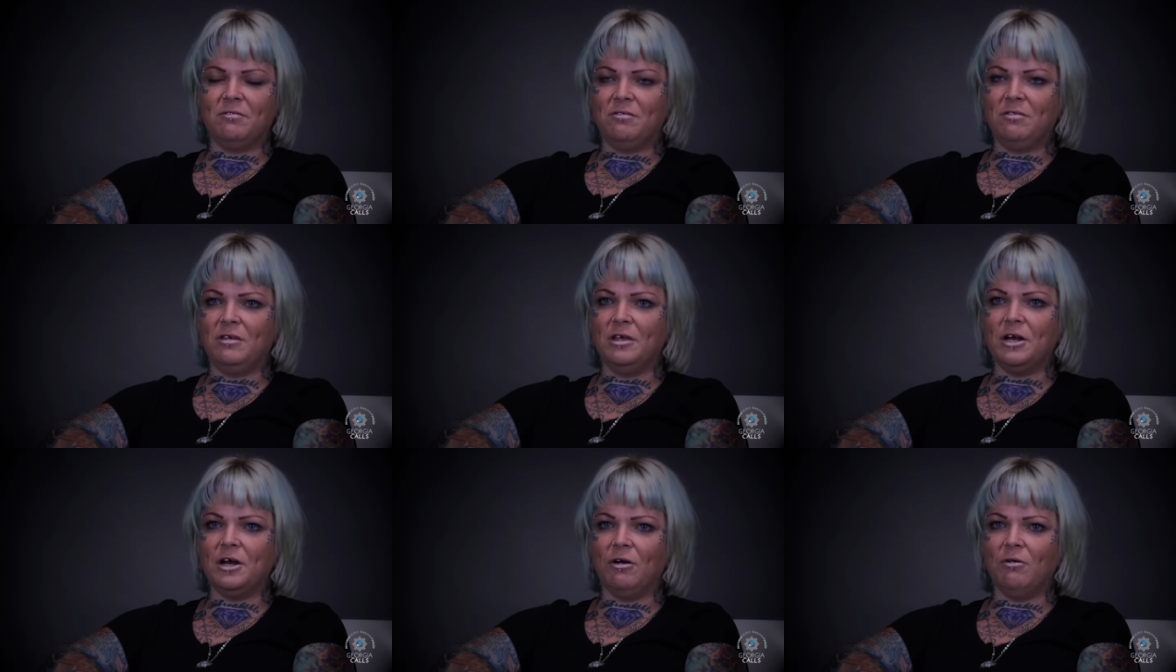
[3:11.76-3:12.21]

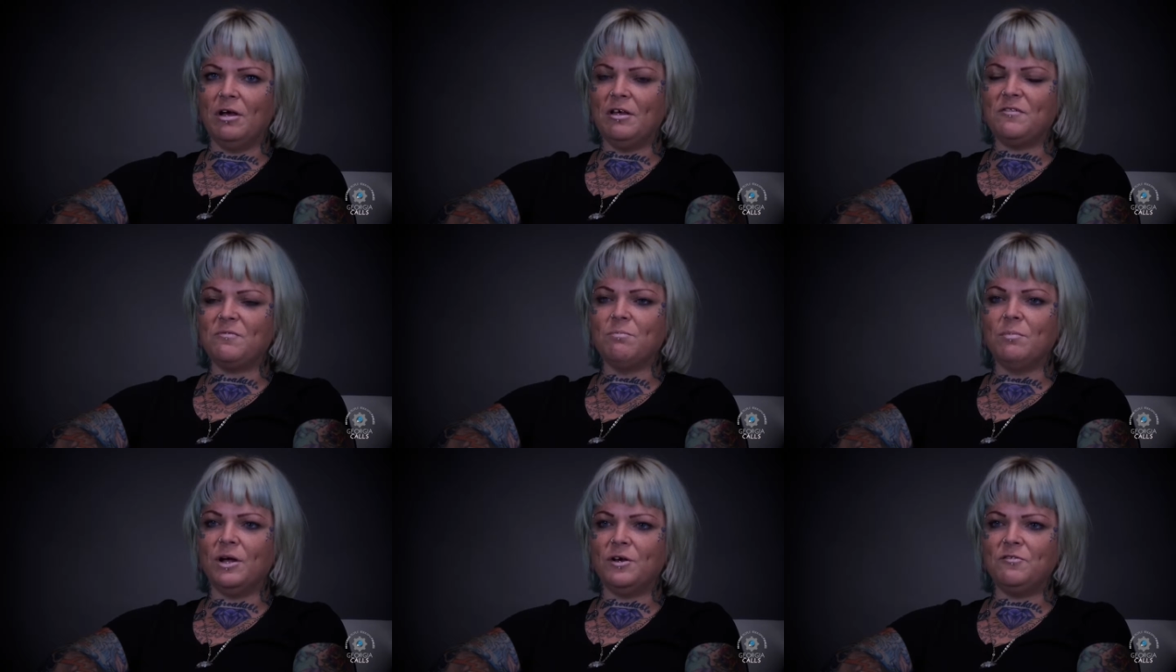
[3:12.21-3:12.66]
You know,
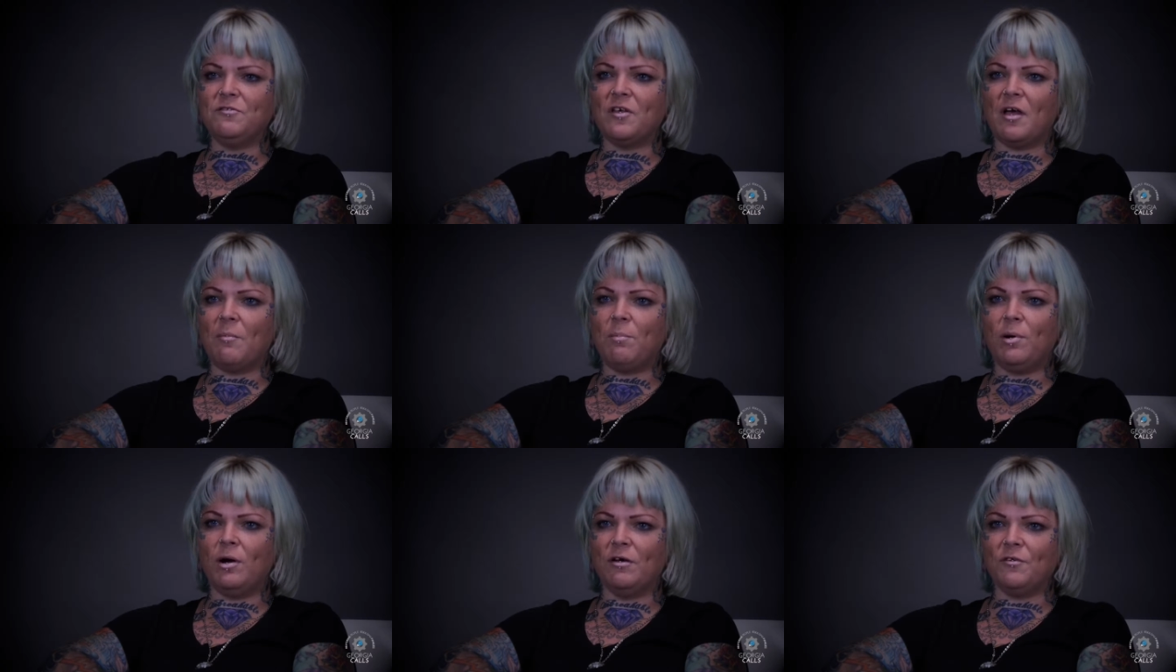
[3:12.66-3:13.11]
as much as
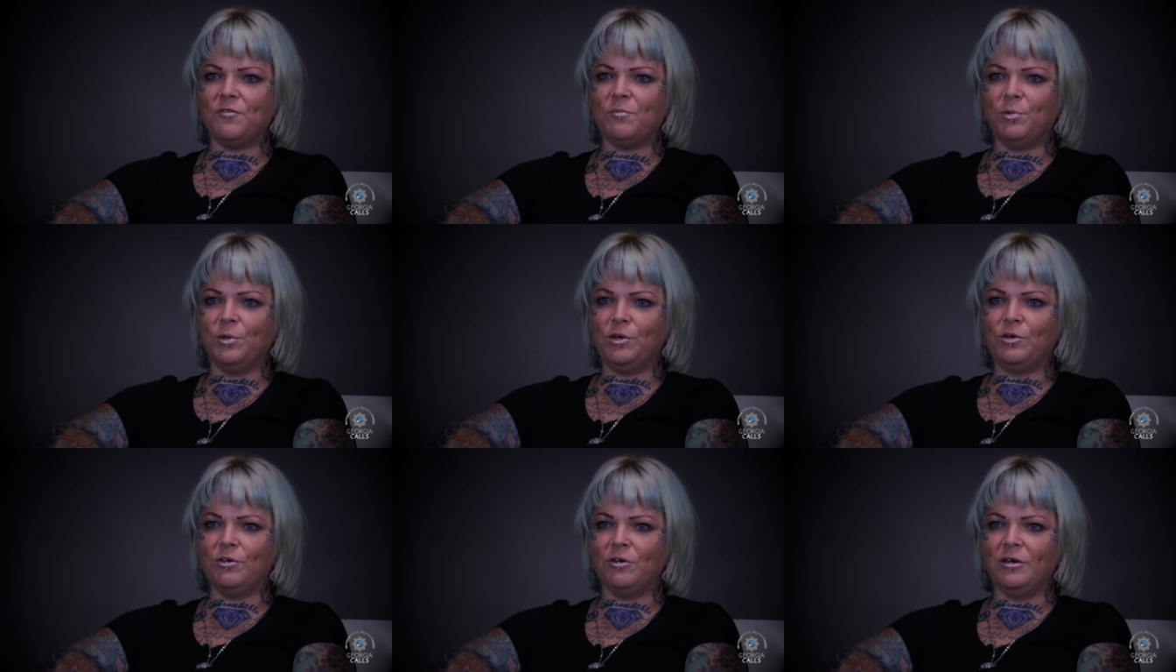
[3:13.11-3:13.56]
I
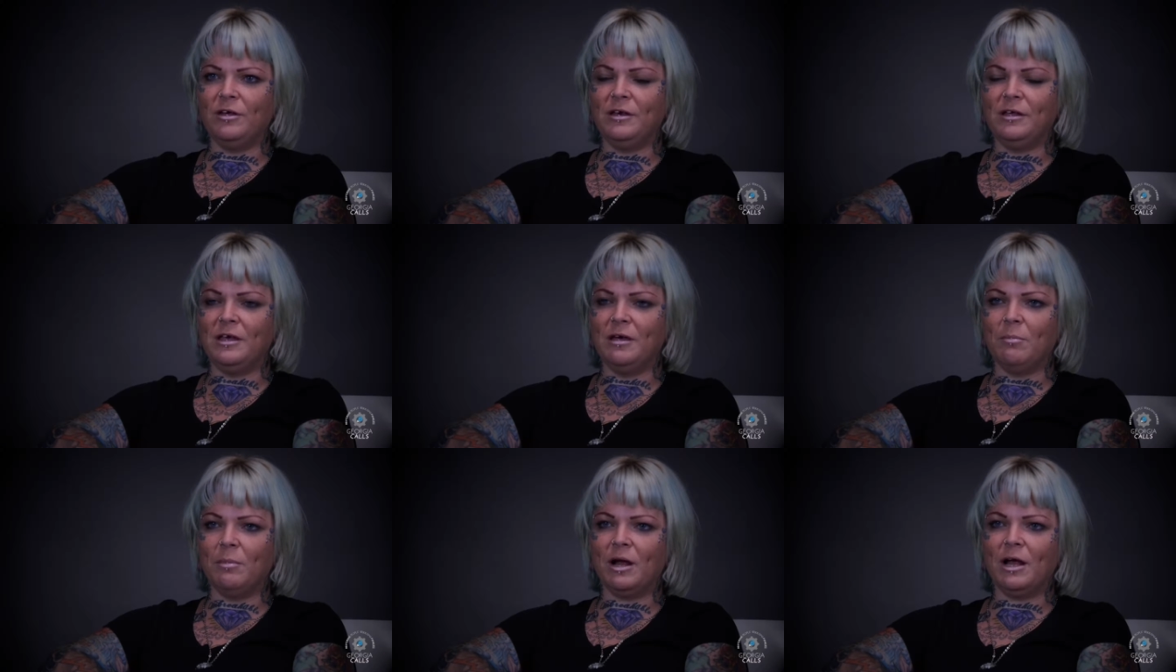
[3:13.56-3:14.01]
possibly
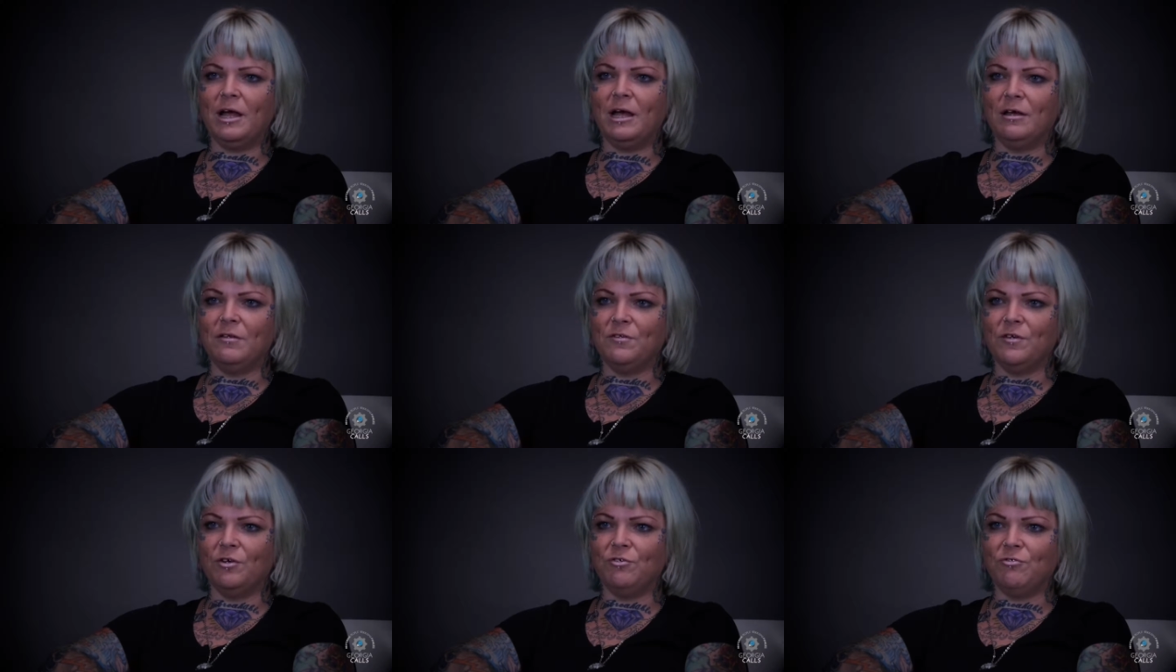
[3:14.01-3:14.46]
could get my
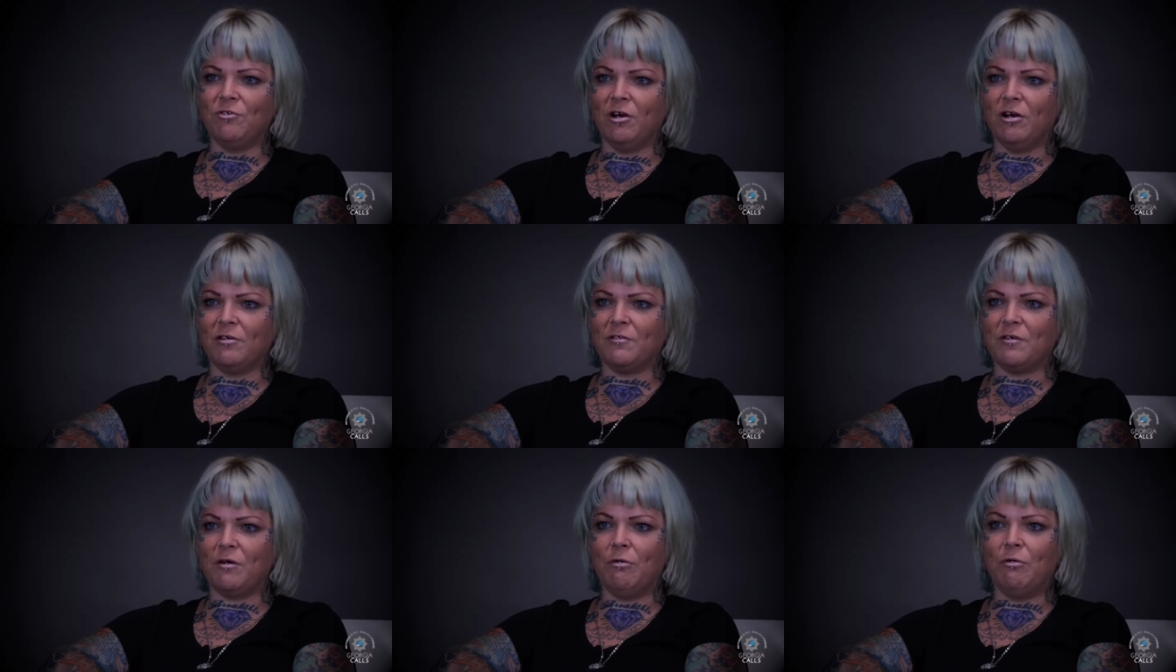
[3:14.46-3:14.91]
hands on
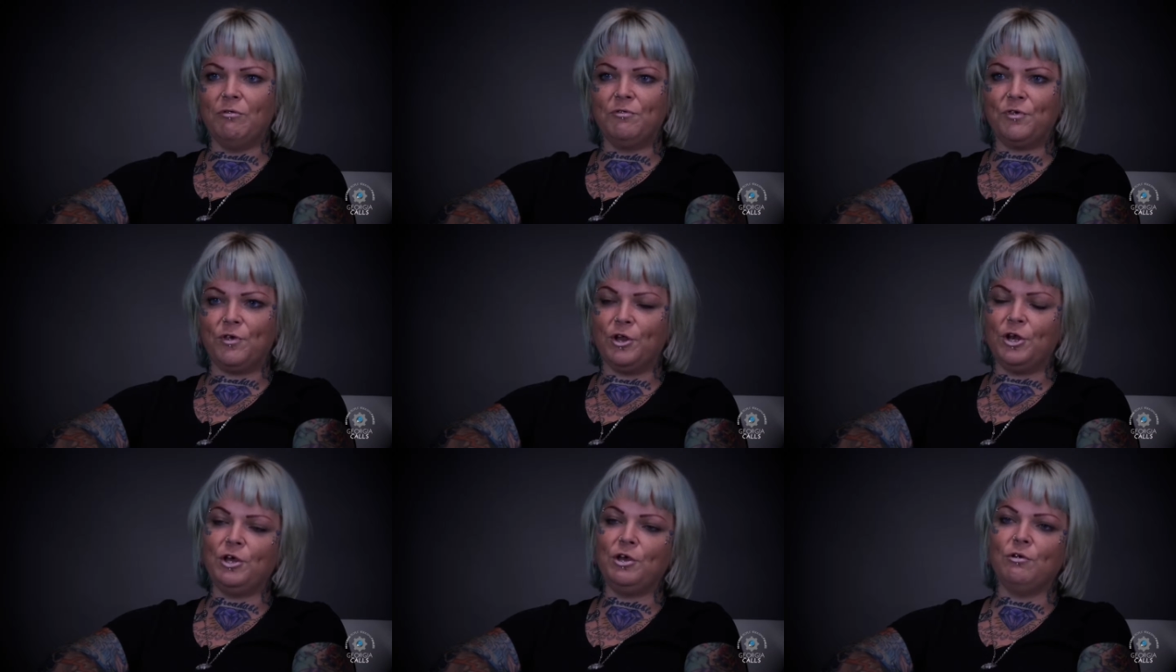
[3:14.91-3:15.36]
drugs, I
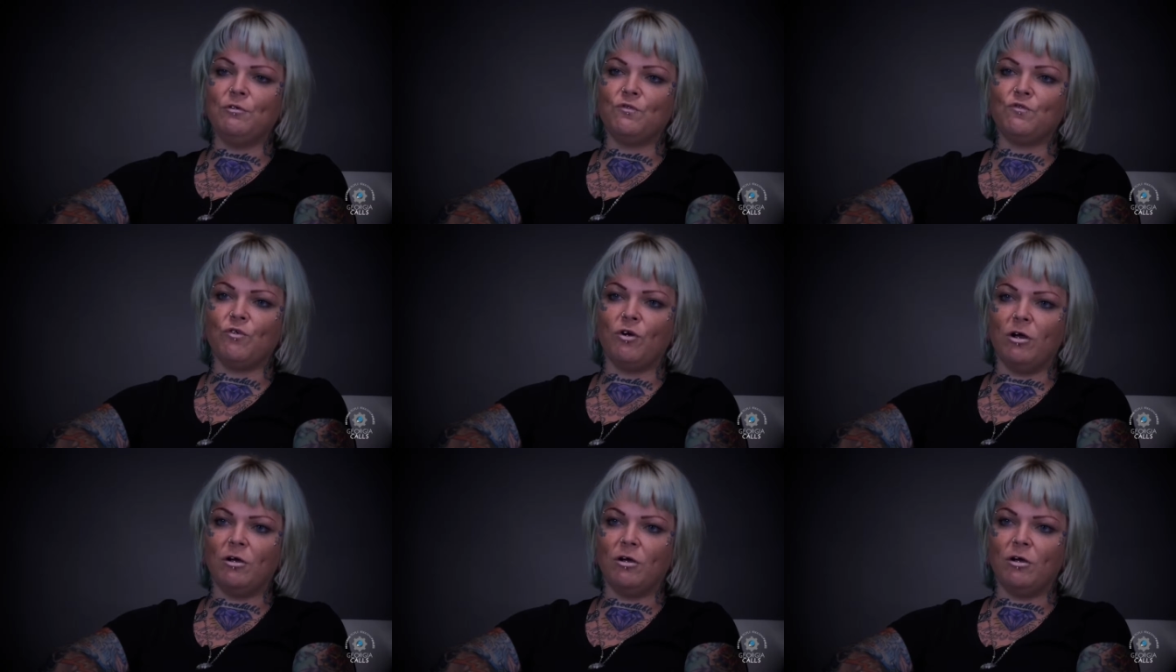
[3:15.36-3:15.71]
was going to use